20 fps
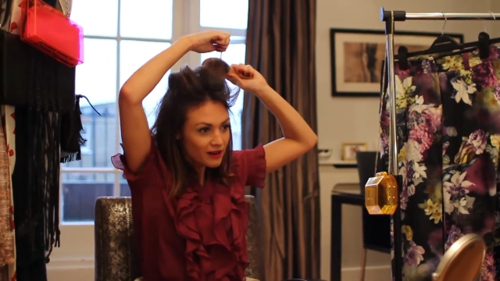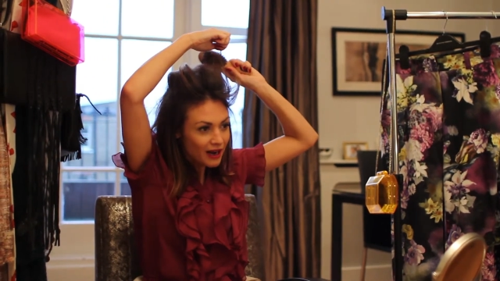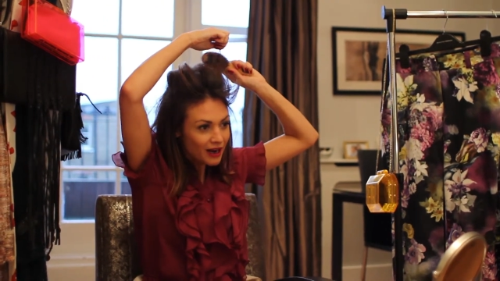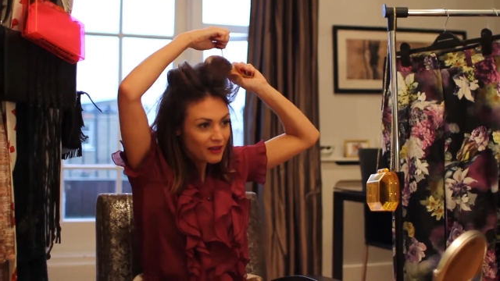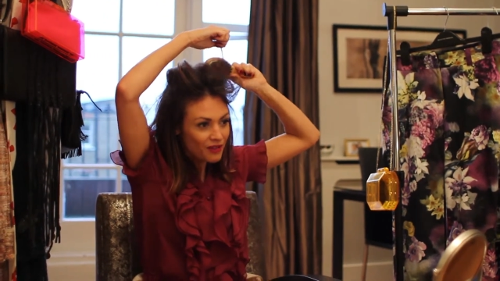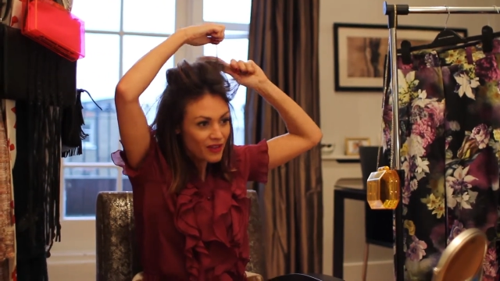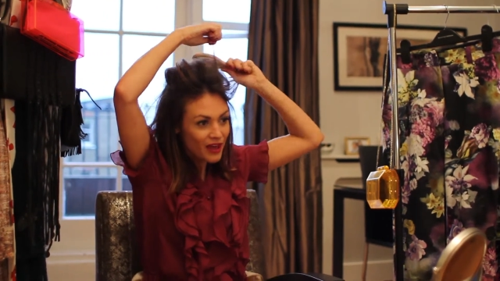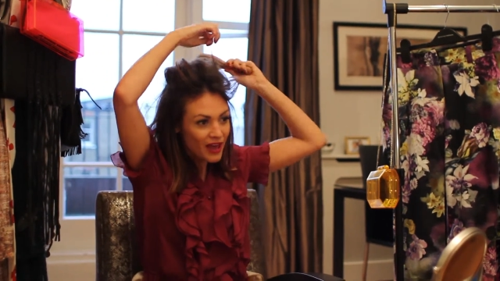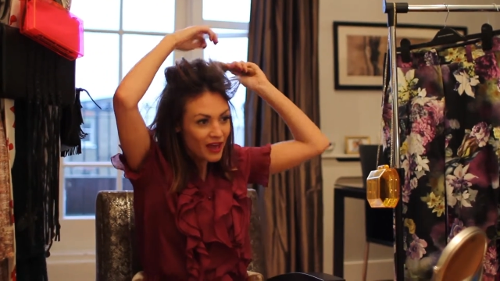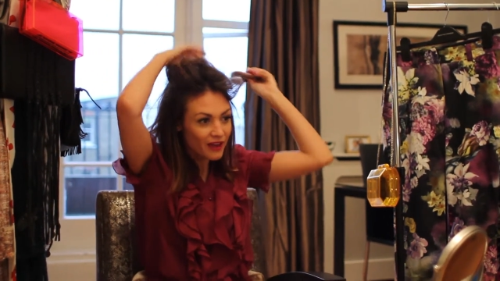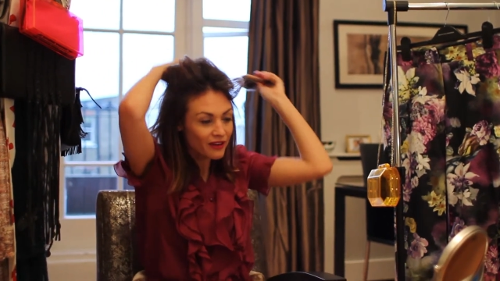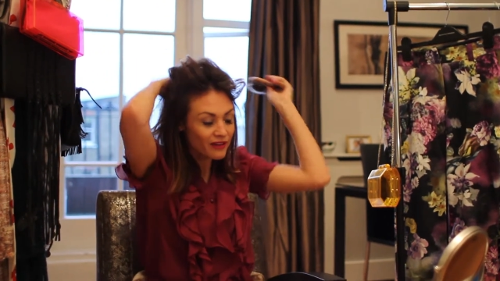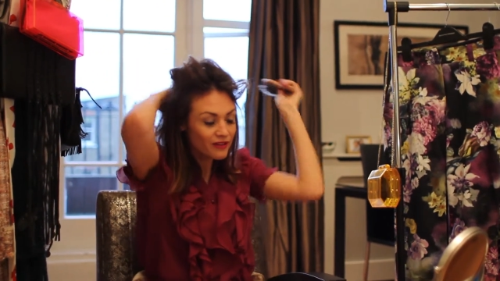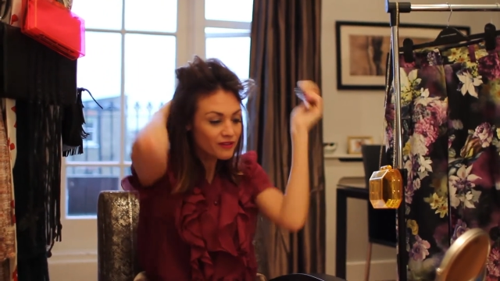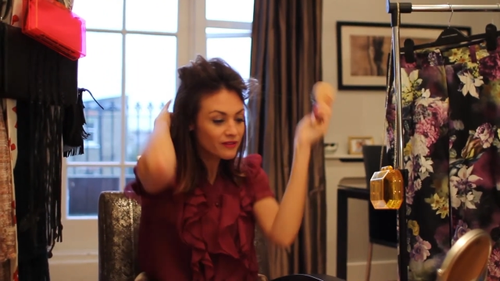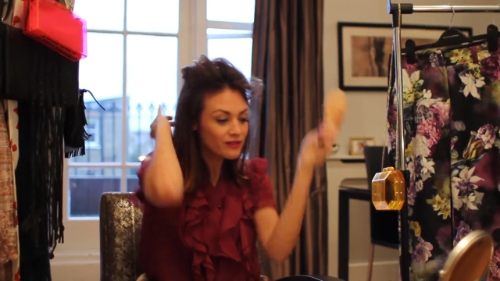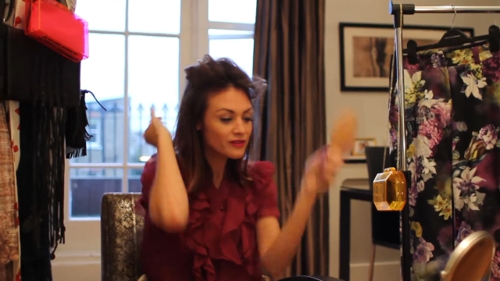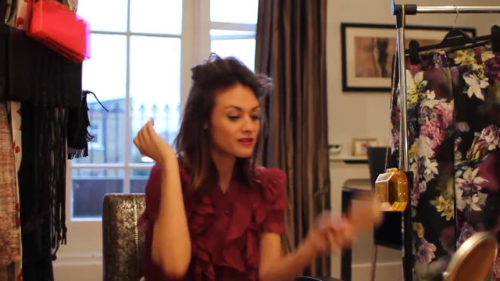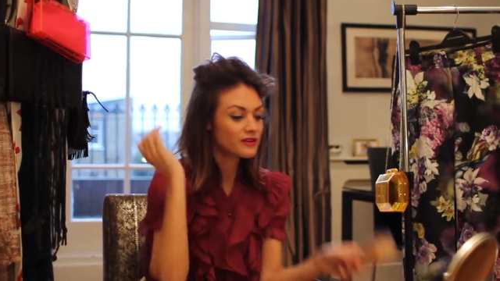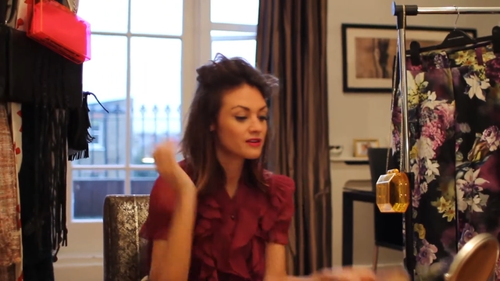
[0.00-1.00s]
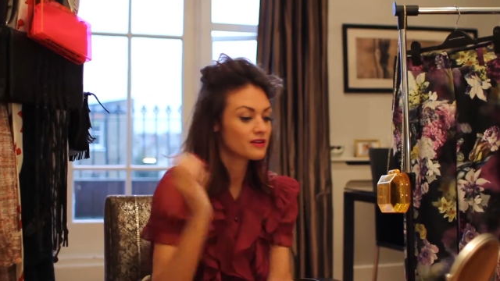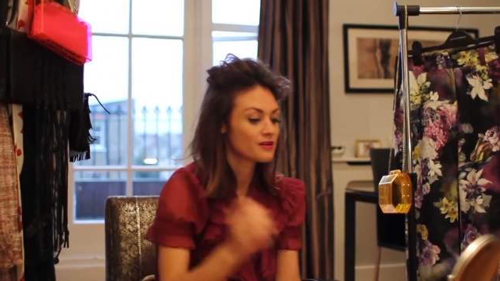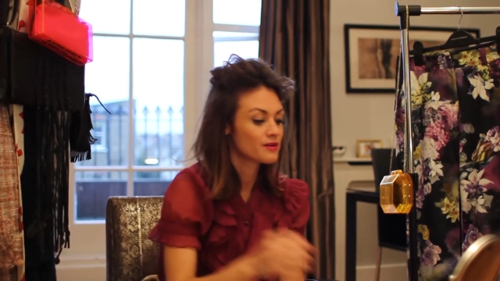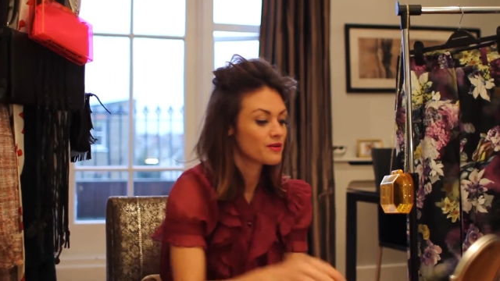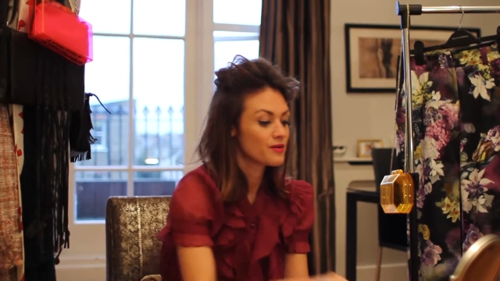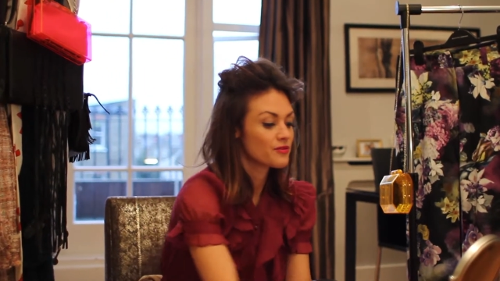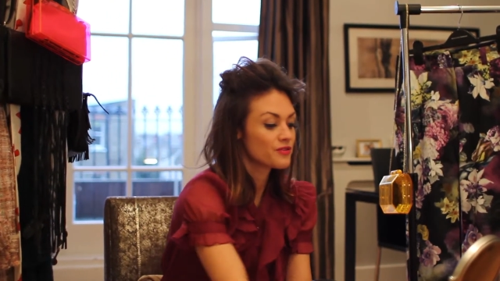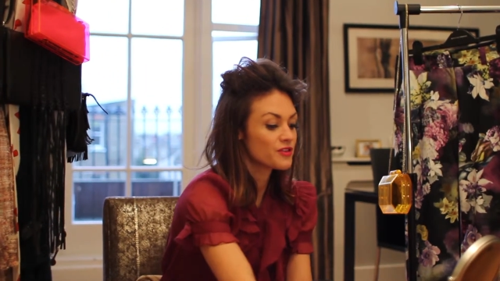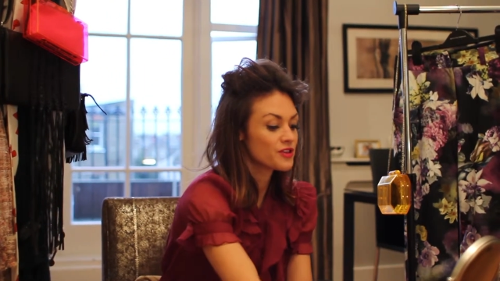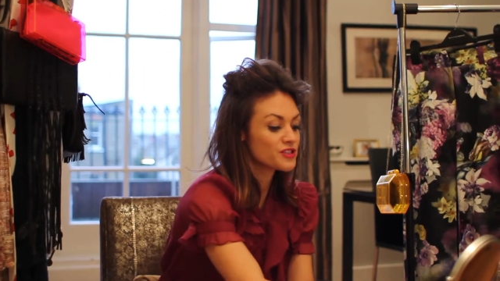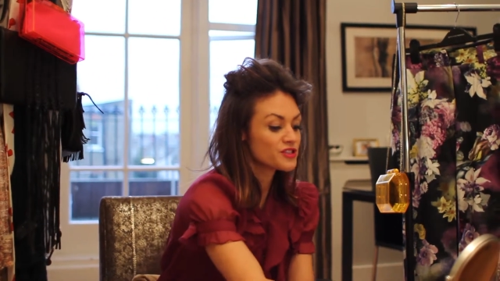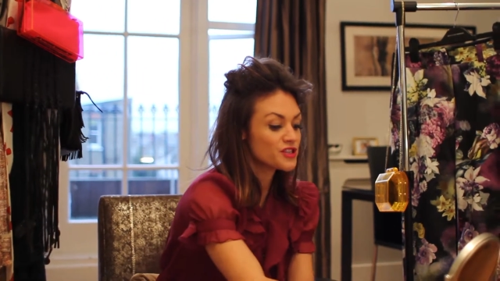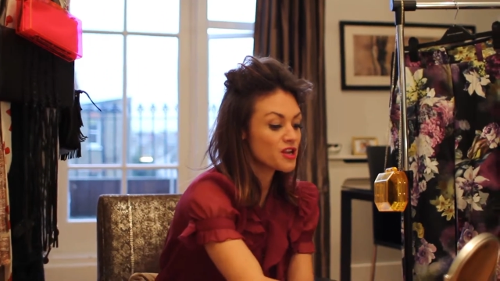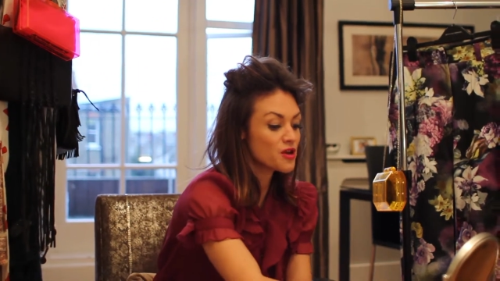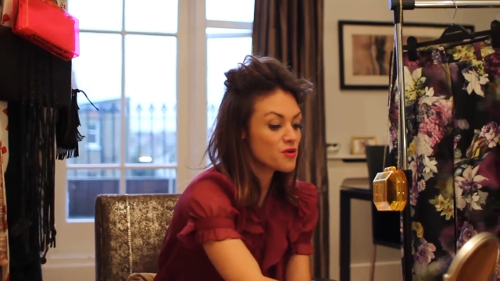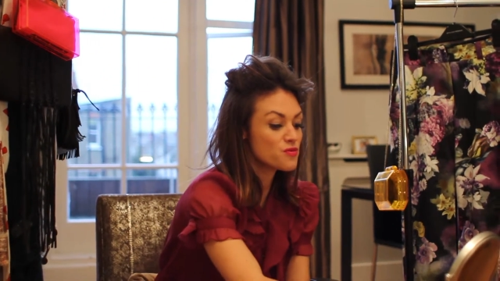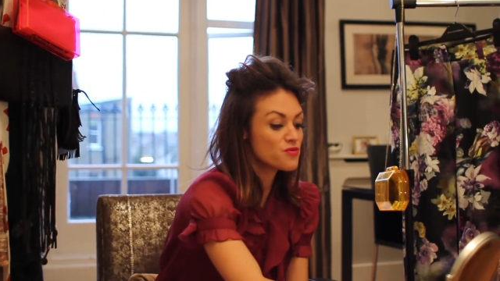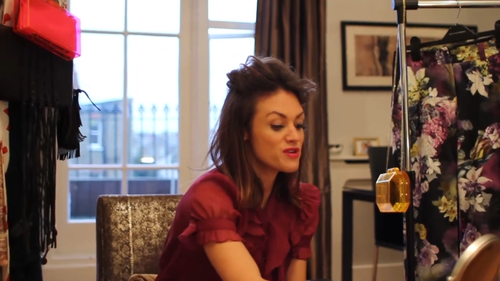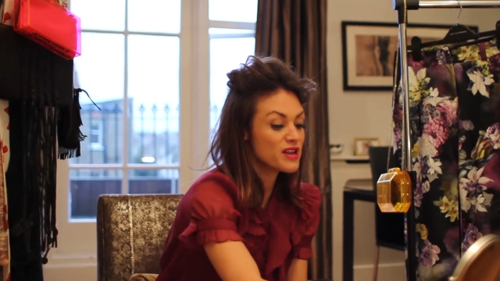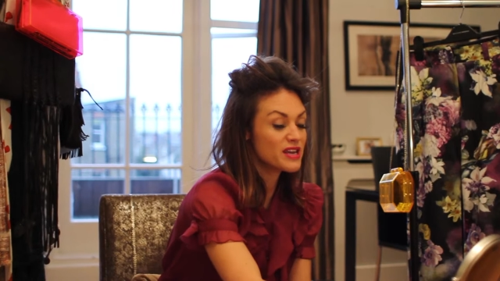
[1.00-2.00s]
And then there's
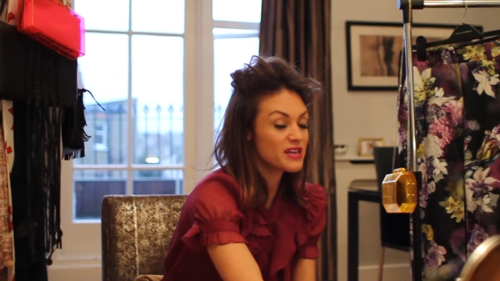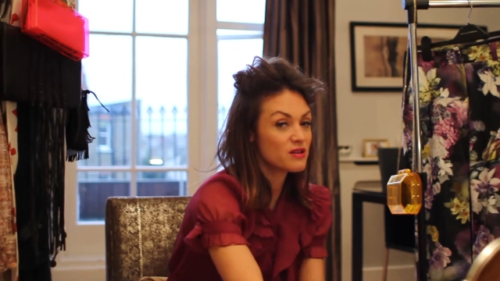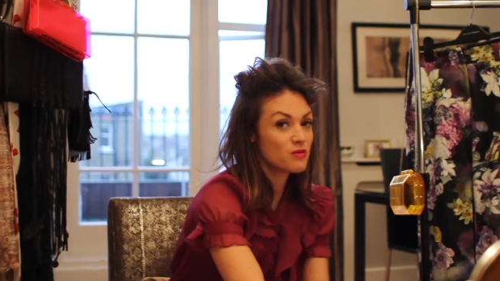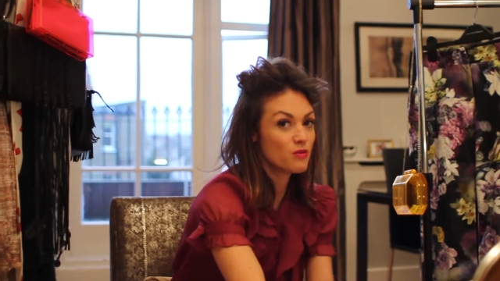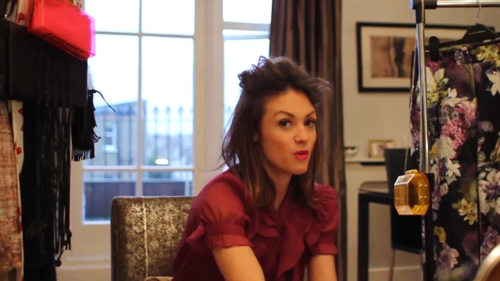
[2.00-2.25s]
no neat